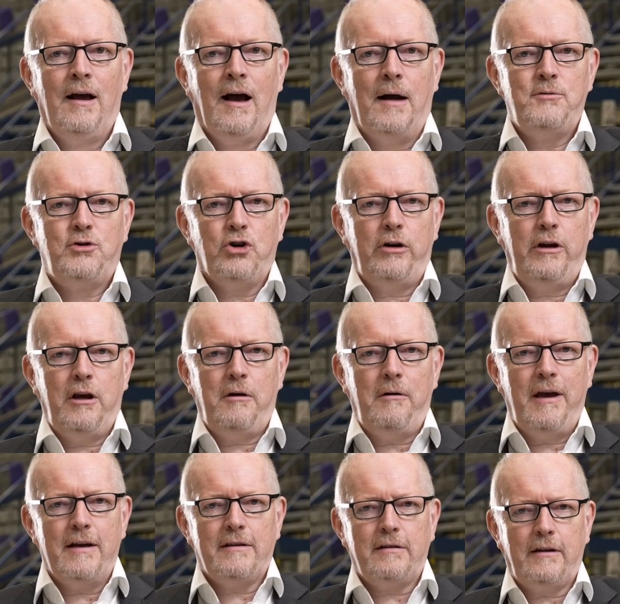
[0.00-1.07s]
I'm joining you
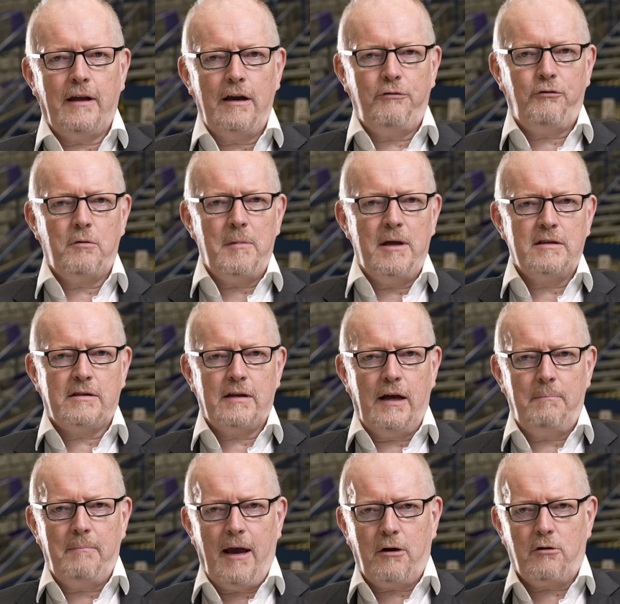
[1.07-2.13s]
here today from inside
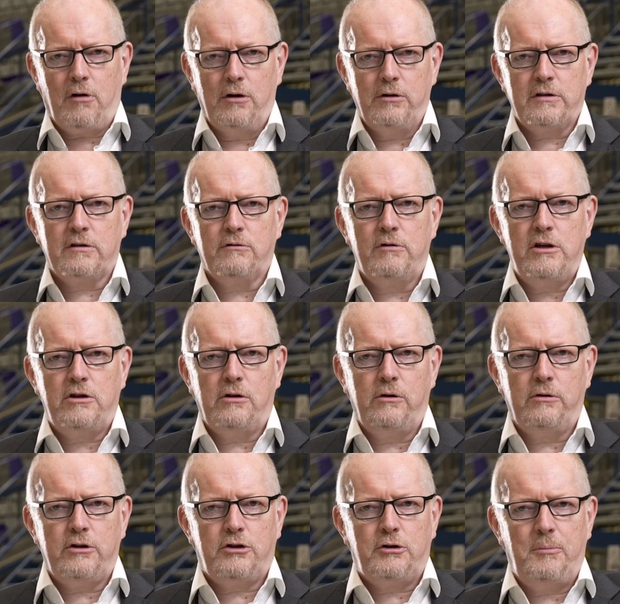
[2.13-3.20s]
Macro's Regional
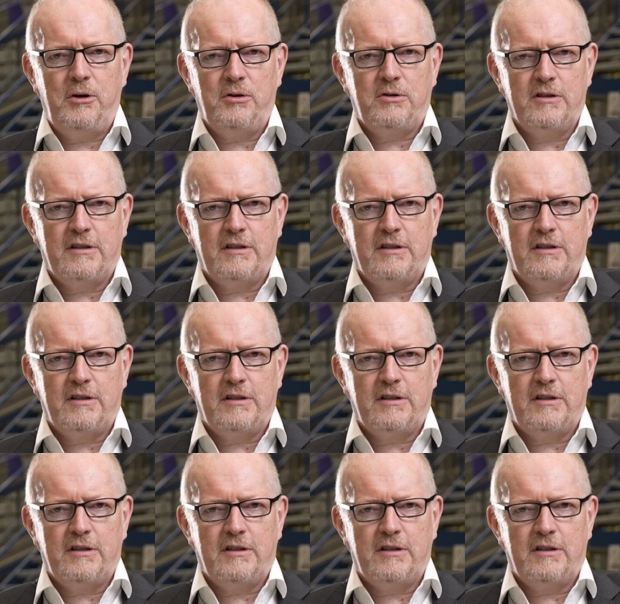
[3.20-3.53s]
Distribution